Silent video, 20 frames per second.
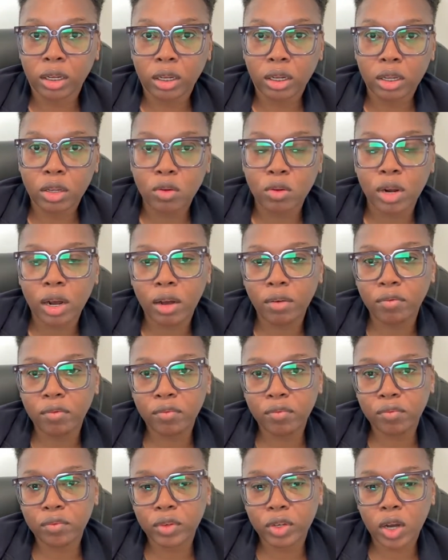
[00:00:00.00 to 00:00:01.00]
You'd have
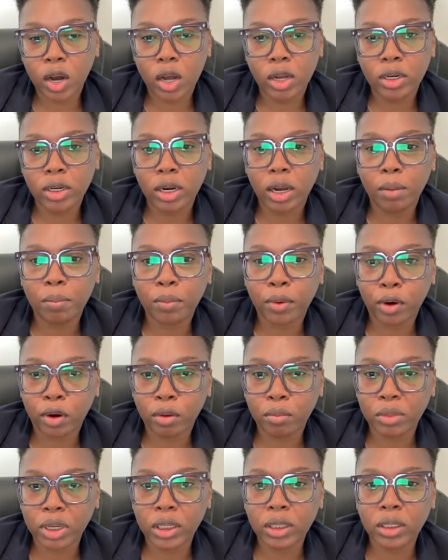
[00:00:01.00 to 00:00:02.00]
gotten a
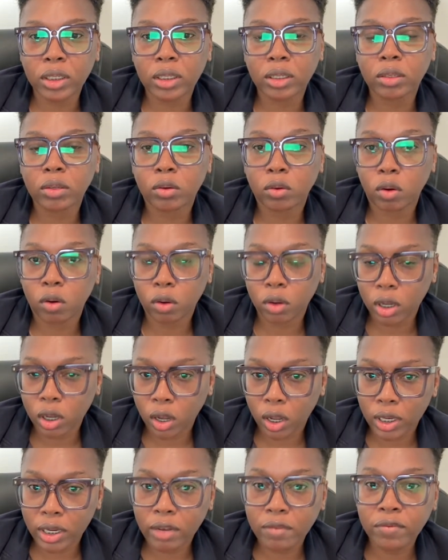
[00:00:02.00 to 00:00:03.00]
permit
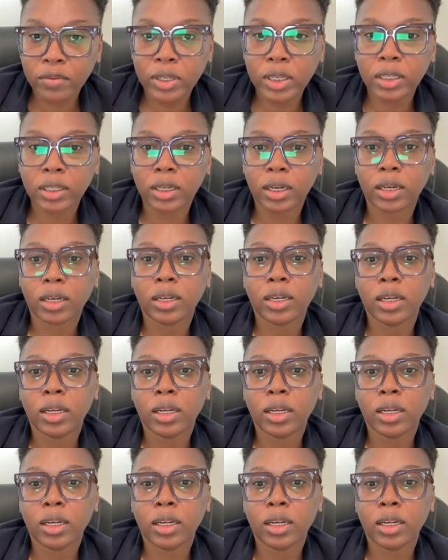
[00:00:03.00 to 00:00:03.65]
called a visa,